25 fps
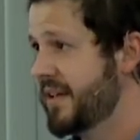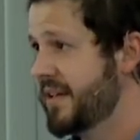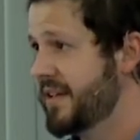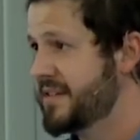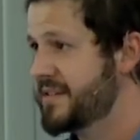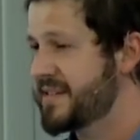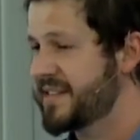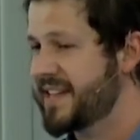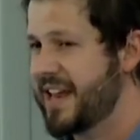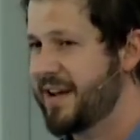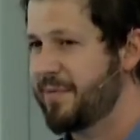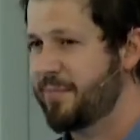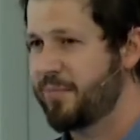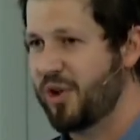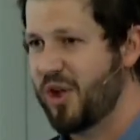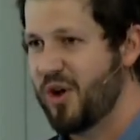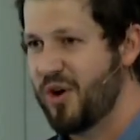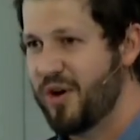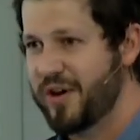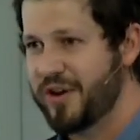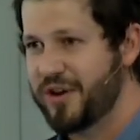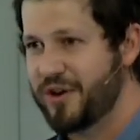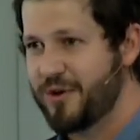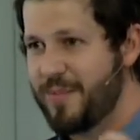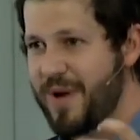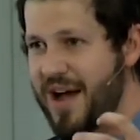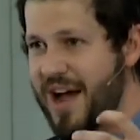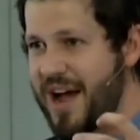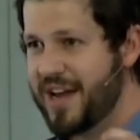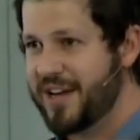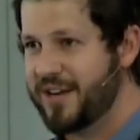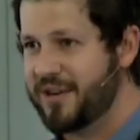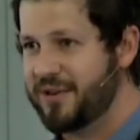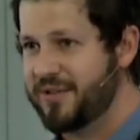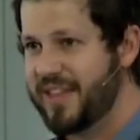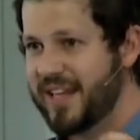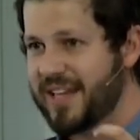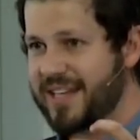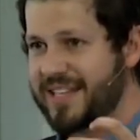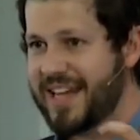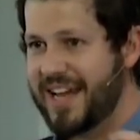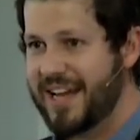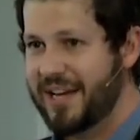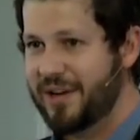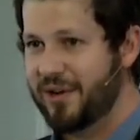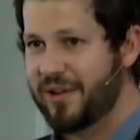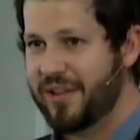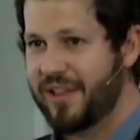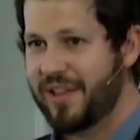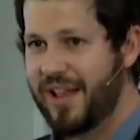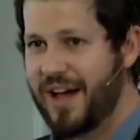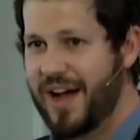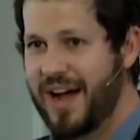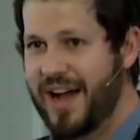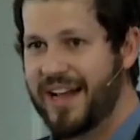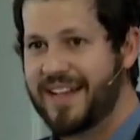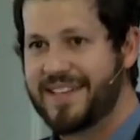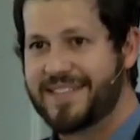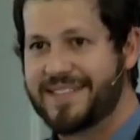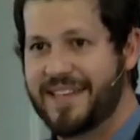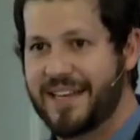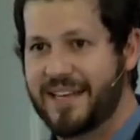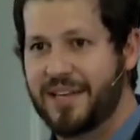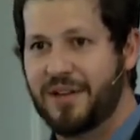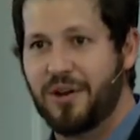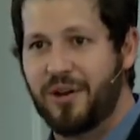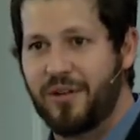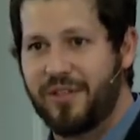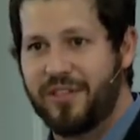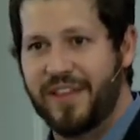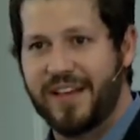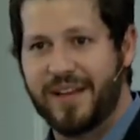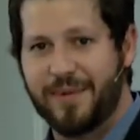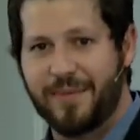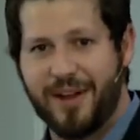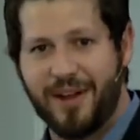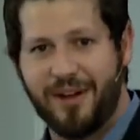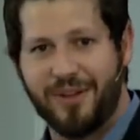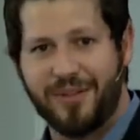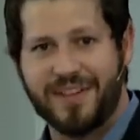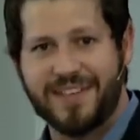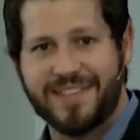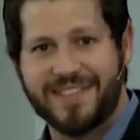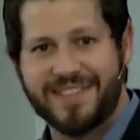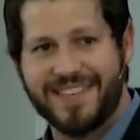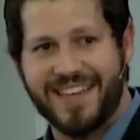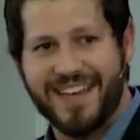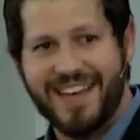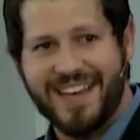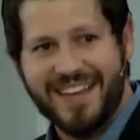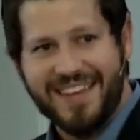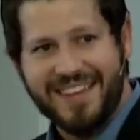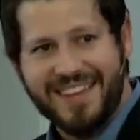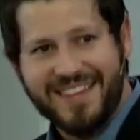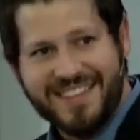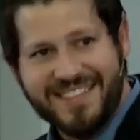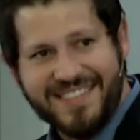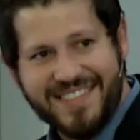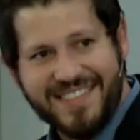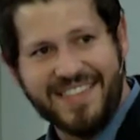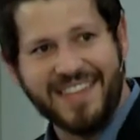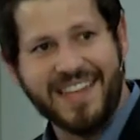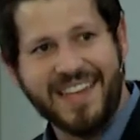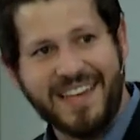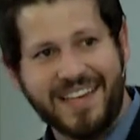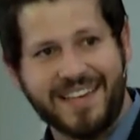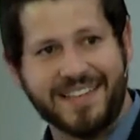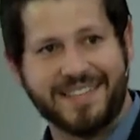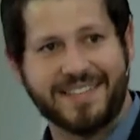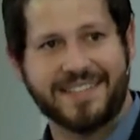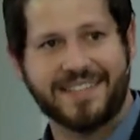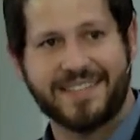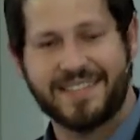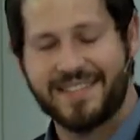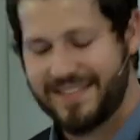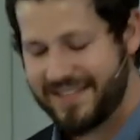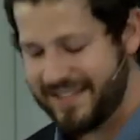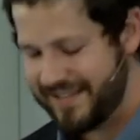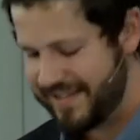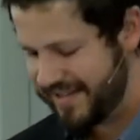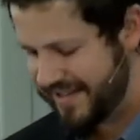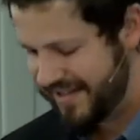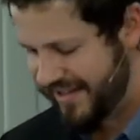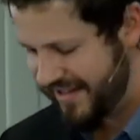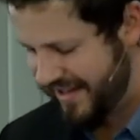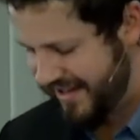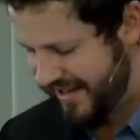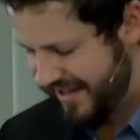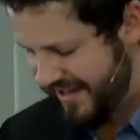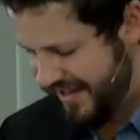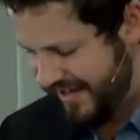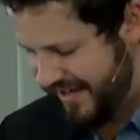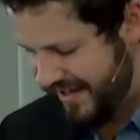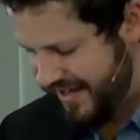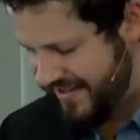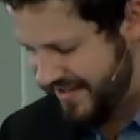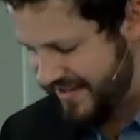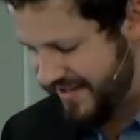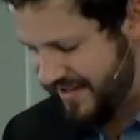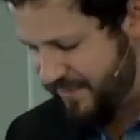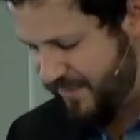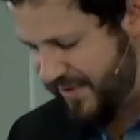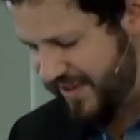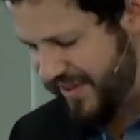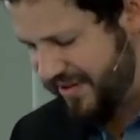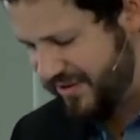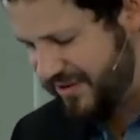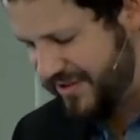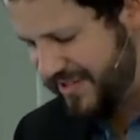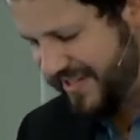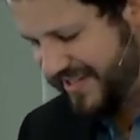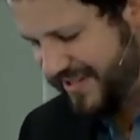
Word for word: It's kind of blowing your mind. You think Daniel and the lions, then you don't think about all these, these things. And th- but there's